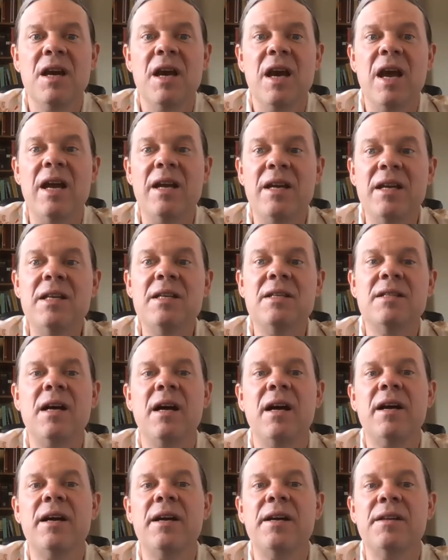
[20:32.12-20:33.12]
and he
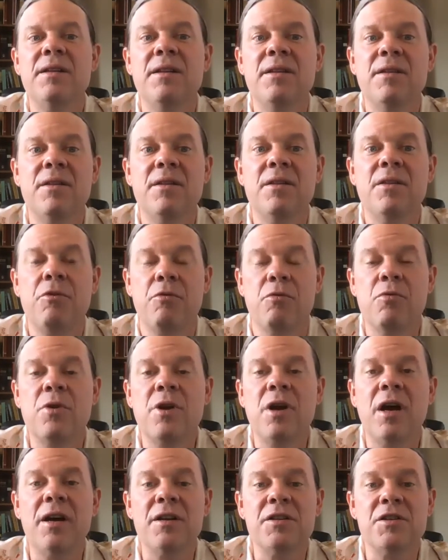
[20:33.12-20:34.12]
died through
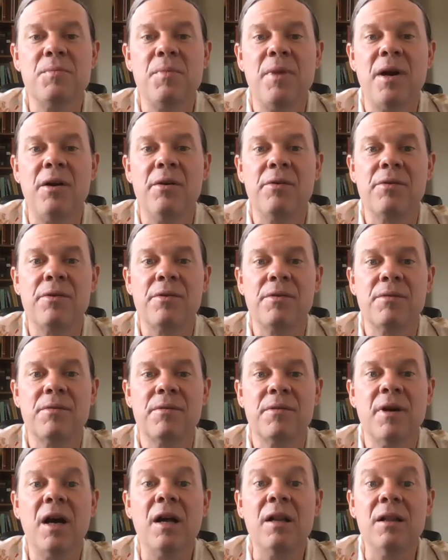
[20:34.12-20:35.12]
God's mouth,
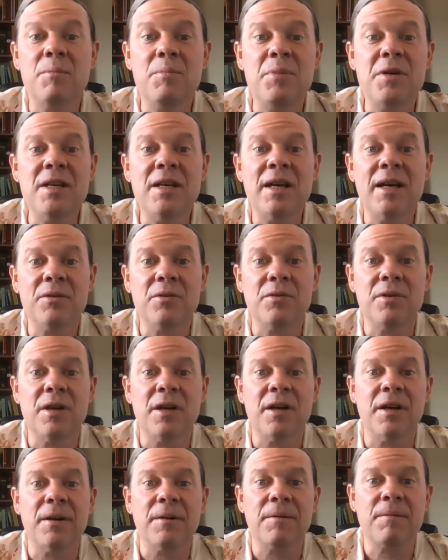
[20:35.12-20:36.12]
al pi
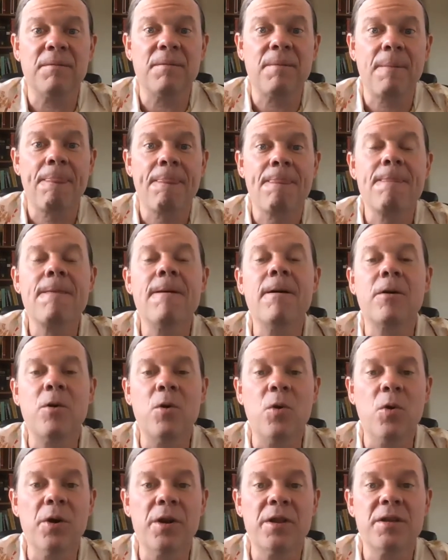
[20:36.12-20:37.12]
Adonai,
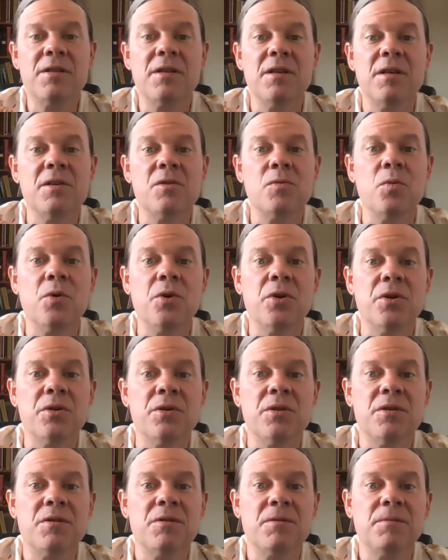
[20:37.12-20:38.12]
according to his
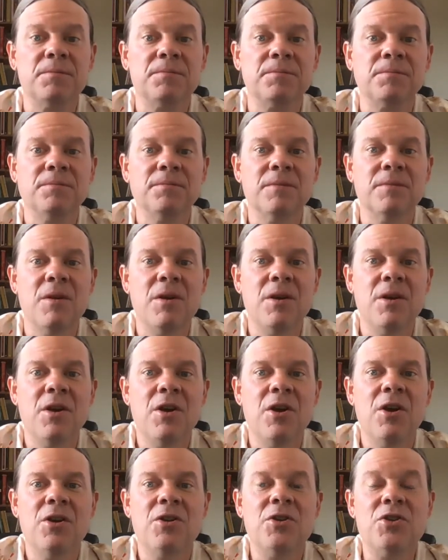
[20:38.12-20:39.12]
words.
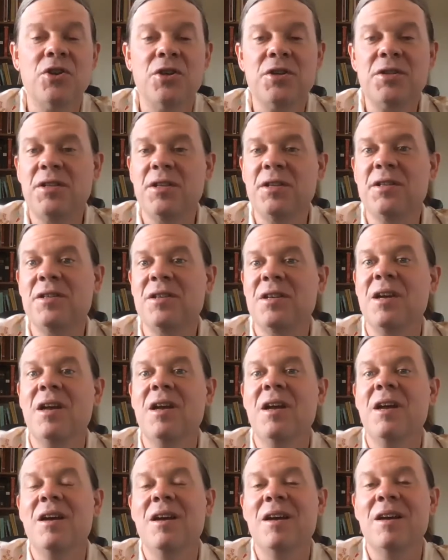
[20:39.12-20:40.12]
Just as
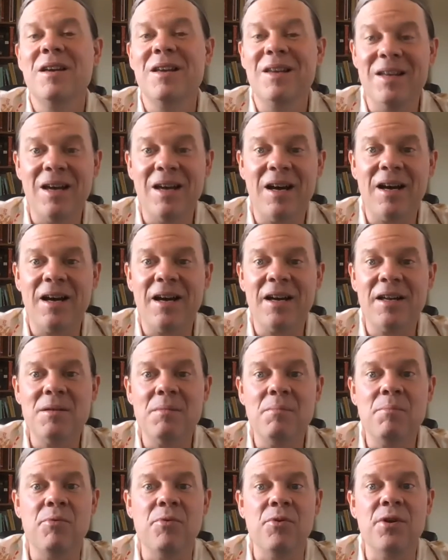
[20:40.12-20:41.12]

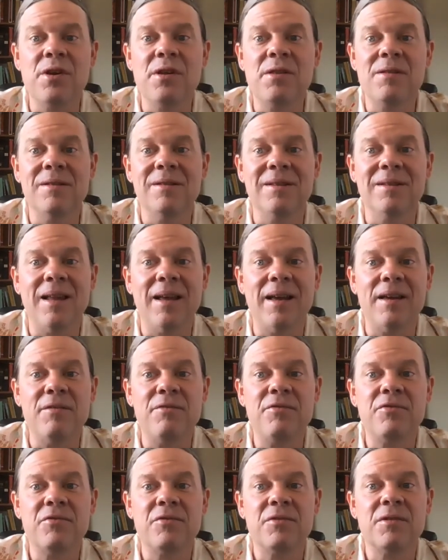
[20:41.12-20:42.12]
God breathed
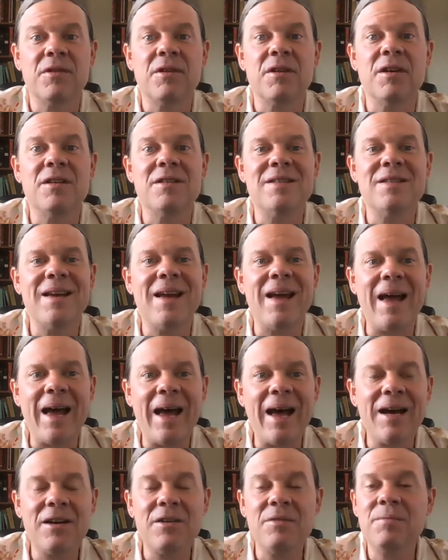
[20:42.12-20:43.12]
life into
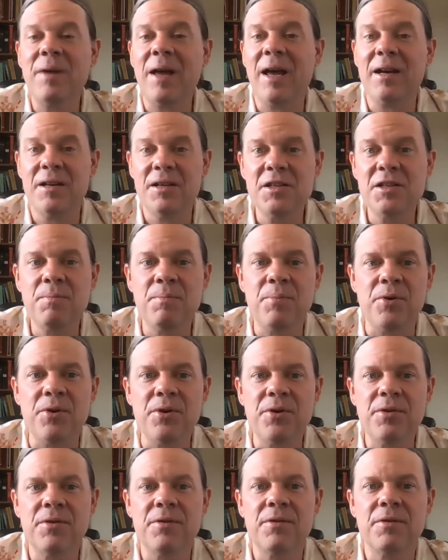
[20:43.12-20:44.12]
Adam at his
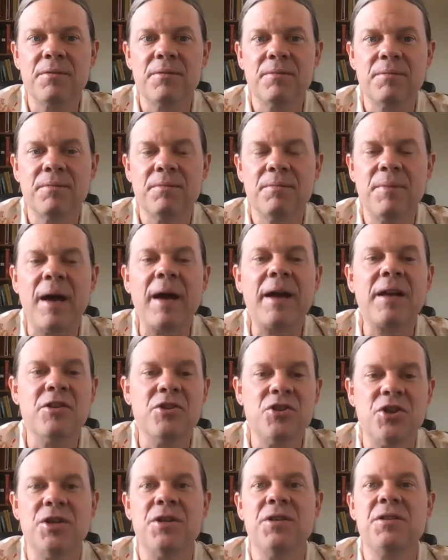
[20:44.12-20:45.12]
birth, back in
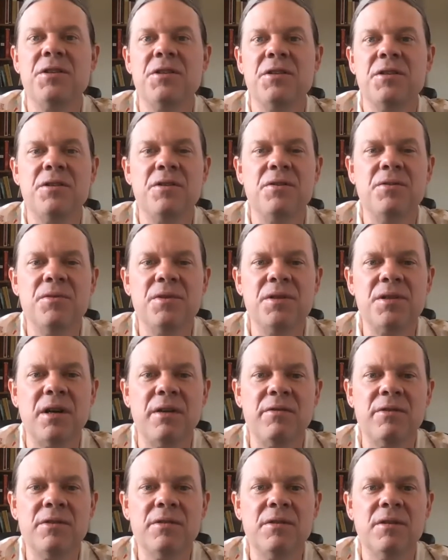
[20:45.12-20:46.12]
Genesis 2
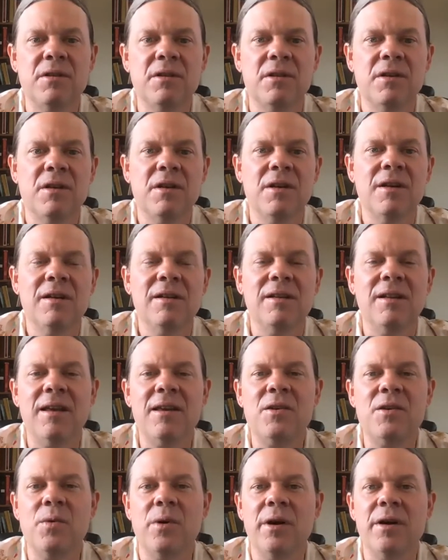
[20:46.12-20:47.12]
7,
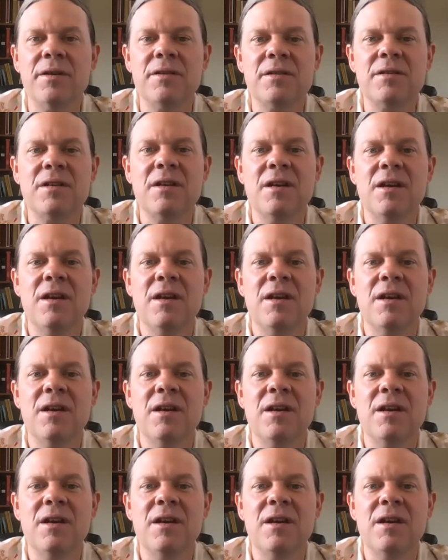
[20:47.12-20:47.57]
likewise,